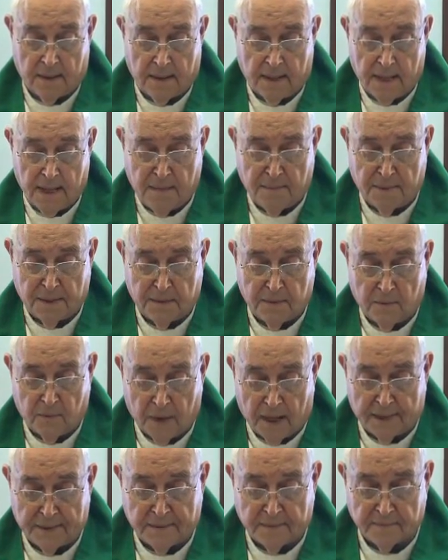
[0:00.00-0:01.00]
even
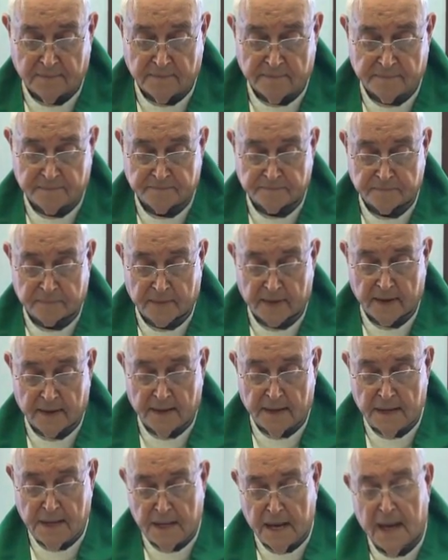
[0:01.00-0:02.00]
what
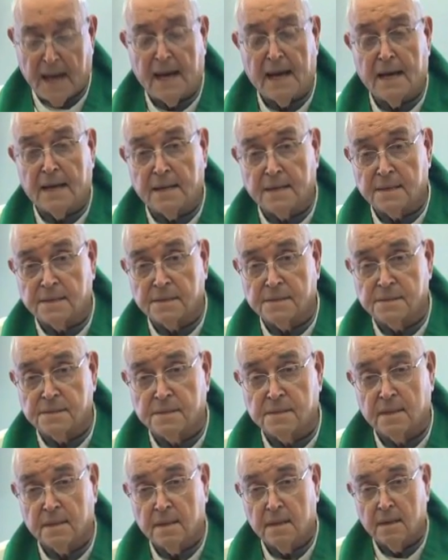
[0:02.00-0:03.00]
he
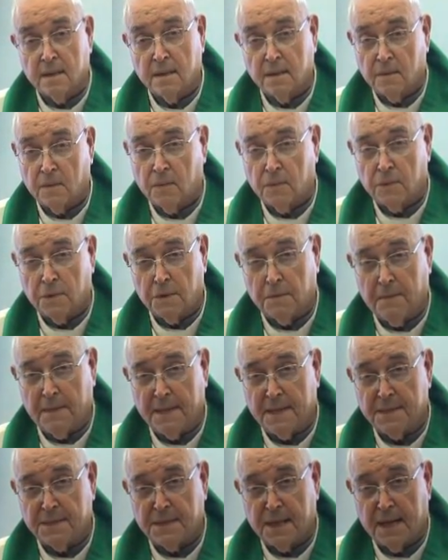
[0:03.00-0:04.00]
has will
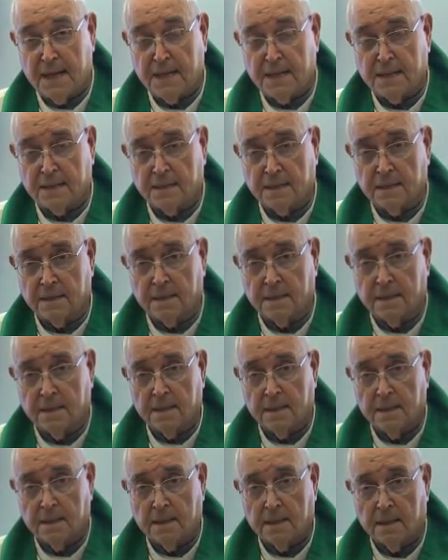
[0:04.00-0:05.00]
be taken
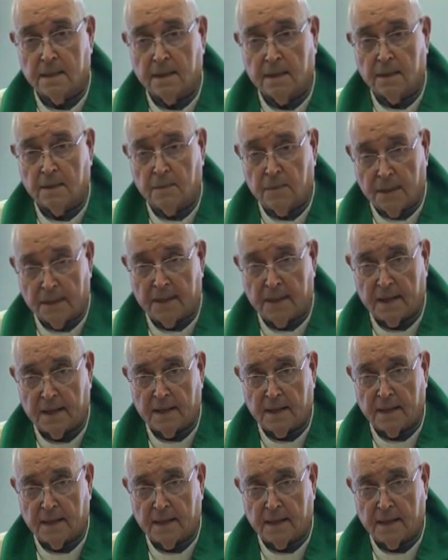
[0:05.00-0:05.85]
away."